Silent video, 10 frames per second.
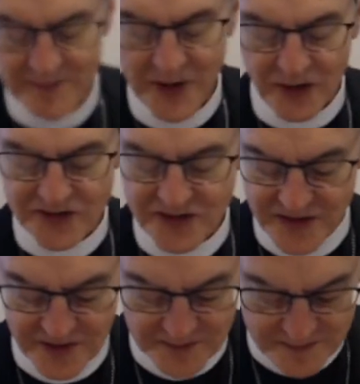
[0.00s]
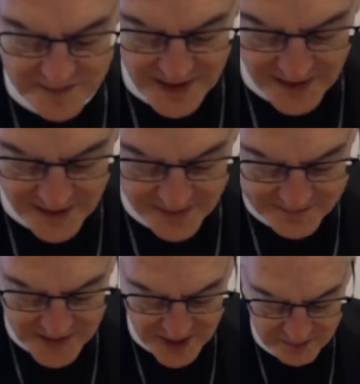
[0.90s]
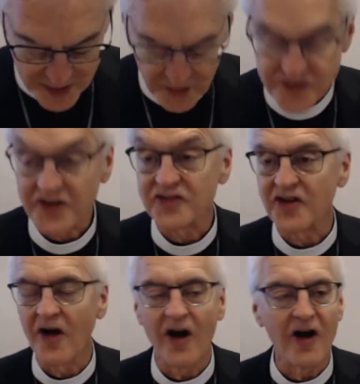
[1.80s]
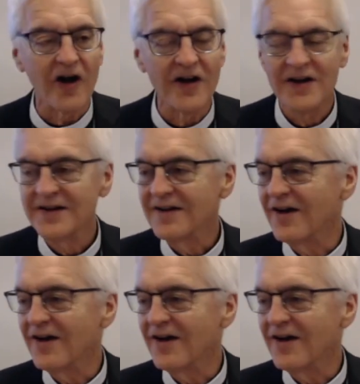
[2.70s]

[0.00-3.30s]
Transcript: Belsh, uh, Belshazzar,